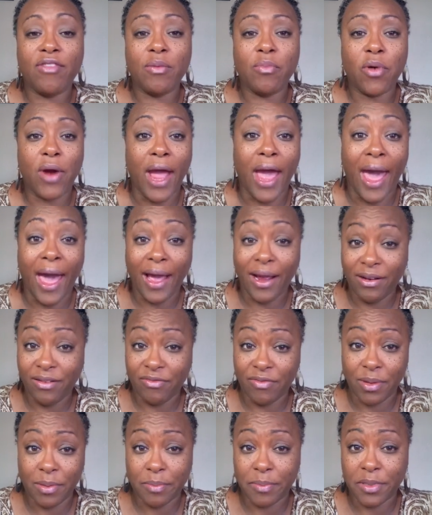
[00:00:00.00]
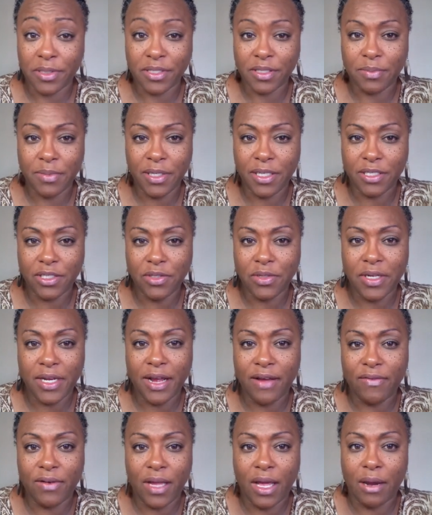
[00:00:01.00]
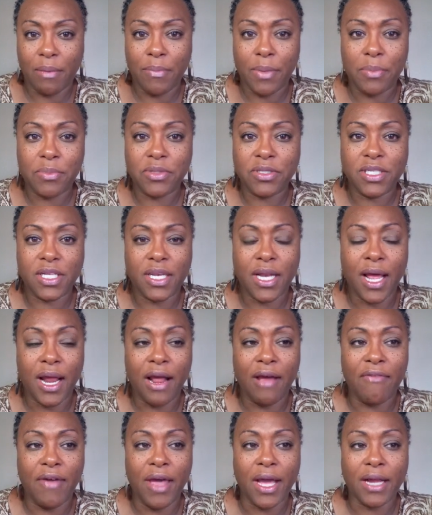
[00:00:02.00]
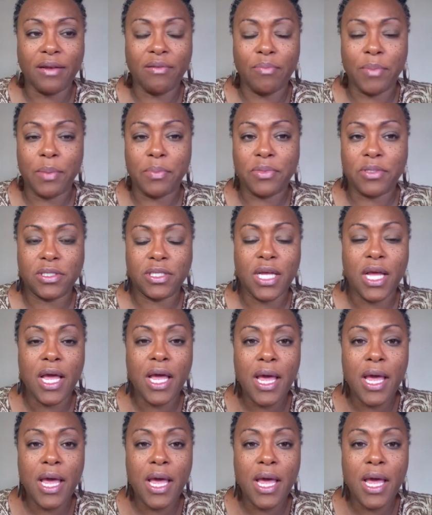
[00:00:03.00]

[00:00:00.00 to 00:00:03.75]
the more active members, because you can have a lot of members and not have active members,